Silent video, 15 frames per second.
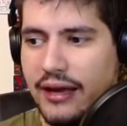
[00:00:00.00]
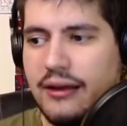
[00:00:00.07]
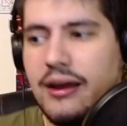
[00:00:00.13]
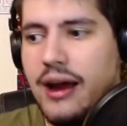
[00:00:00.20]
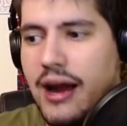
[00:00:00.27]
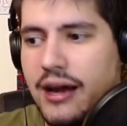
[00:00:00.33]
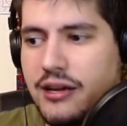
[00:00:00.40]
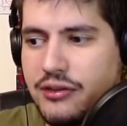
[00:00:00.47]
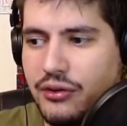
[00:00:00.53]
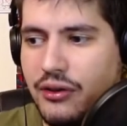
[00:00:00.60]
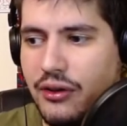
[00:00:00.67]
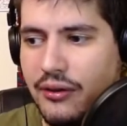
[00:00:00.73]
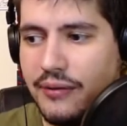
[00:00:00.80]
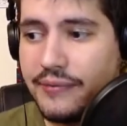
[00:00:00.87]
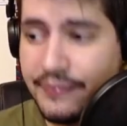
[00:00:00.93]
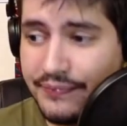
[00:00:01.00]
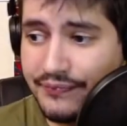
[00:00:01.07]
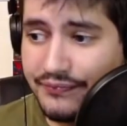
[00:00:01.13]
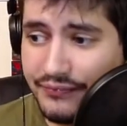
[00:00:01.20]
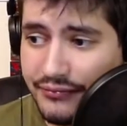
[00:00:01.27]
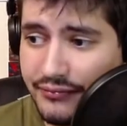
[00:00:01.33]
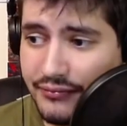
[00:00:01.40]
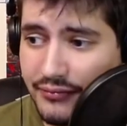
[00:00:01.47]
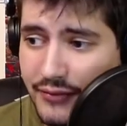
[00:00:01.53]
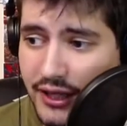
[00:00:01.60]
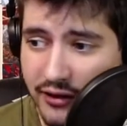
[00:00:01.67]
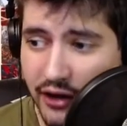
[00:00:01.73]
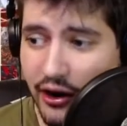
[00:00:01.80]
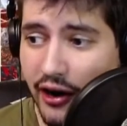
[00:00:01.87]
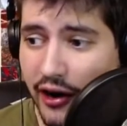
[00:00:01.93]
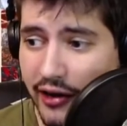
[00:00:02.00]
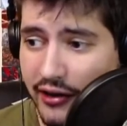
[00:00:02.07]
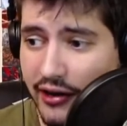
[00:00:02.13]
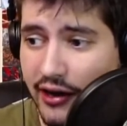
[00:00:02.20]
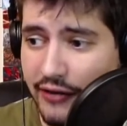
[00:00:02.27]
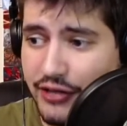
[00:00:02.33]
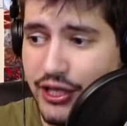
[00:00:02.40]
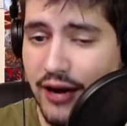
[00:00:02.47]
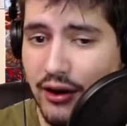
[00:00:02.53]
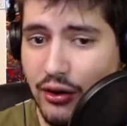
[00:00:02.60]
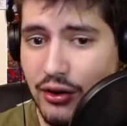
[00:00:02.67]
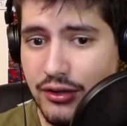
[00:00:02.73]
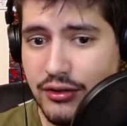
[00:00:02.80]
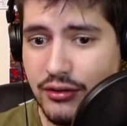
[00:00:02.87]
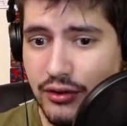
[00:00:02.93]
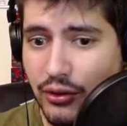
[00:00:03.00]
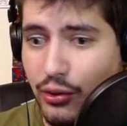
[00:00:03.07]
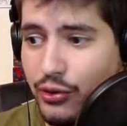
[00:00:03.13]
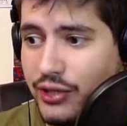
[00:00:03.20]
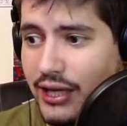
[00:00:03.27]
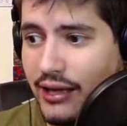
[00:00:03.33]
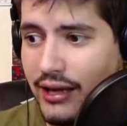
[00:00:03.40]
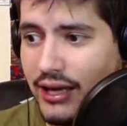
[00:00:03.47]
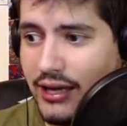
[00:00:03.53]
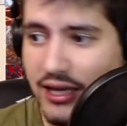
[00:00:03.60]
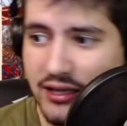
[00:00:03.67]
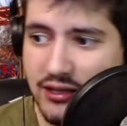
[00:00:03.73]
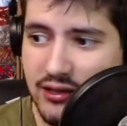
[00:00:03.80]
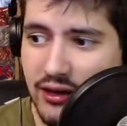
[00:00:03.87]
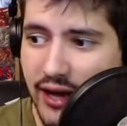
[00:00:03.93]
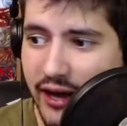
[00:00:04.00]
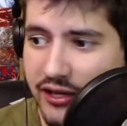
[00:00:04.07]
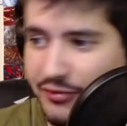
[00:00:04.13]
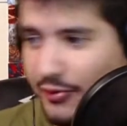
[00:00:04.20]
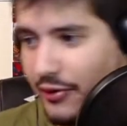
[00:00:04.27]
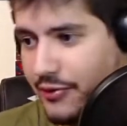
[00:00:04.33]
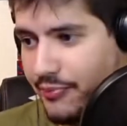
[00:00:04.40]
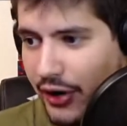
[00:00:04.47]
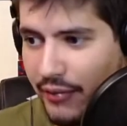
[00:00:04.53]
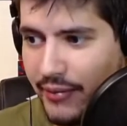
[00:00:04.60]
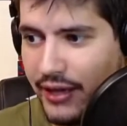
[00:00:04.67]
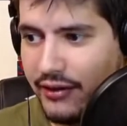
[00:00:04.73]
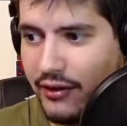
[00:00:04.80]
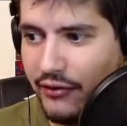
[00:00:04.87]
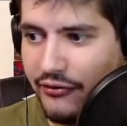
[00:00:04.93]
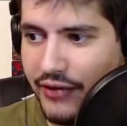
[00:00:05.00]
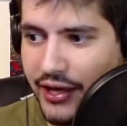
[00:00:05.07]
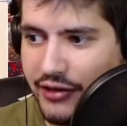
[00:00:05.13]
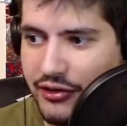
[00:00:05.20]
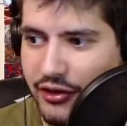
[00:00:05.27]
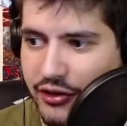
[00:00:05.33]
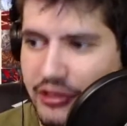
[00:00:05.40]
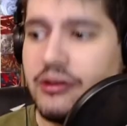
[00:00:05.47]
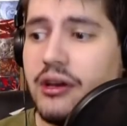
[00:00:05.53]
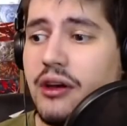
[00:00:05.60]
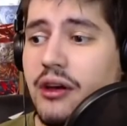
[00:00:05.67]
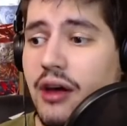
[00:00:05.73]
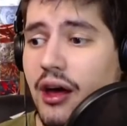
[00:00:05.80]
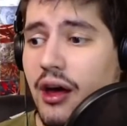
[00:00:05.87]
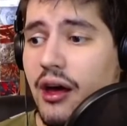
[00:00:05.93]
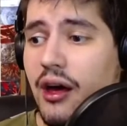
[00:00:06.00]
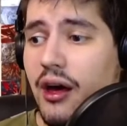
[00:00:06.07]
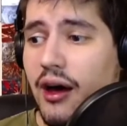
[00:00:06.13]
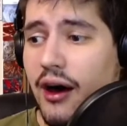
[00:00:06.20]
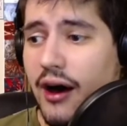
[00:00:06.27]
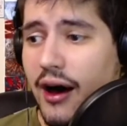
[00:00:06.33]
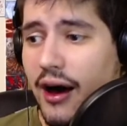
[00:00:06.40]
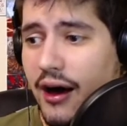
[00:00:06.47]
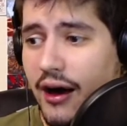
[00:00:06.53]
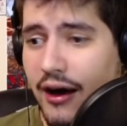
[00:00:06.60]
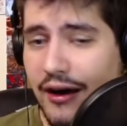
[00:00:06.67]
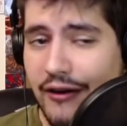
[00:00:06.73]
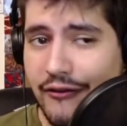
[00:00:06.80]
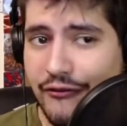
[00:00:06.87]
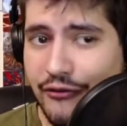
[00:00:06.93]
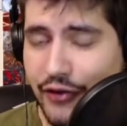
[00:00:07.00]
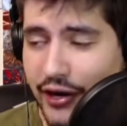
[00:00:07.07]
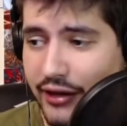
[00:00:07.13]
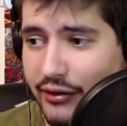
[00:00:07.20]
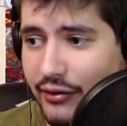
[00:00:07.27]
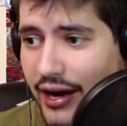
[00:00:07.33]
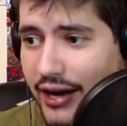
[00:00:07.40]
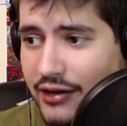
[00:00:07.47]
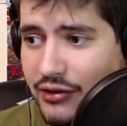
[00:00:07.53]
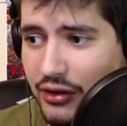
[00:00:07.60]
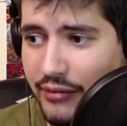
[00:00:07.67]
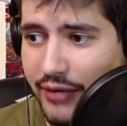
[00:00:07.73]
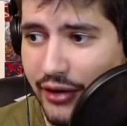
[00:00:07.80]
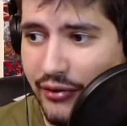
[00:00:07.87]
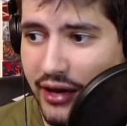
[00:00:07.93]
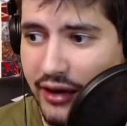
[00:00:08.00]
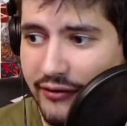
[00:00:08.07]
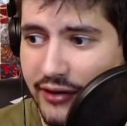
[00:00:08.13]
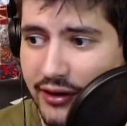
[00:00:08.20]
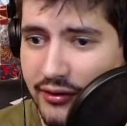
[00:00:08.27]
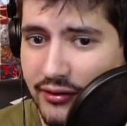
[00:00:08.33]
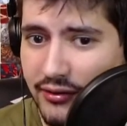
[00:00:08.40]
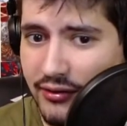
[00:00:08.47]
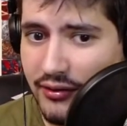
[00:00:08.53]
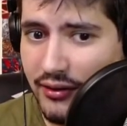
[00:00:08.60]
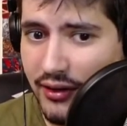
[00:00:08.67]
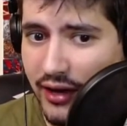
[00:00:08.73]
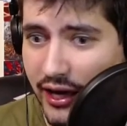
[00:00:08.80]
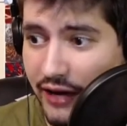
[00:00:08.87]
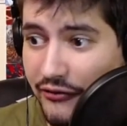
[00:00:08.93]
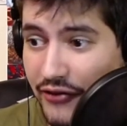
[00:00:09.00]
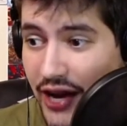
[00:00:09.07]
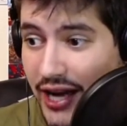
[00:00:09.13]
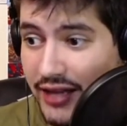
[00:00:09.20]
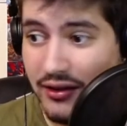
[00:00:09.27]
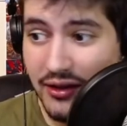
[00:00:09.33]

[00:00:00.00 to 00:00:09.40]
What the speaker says: there aren't enough channels using these experimental features for it to actually be relevant. In fact,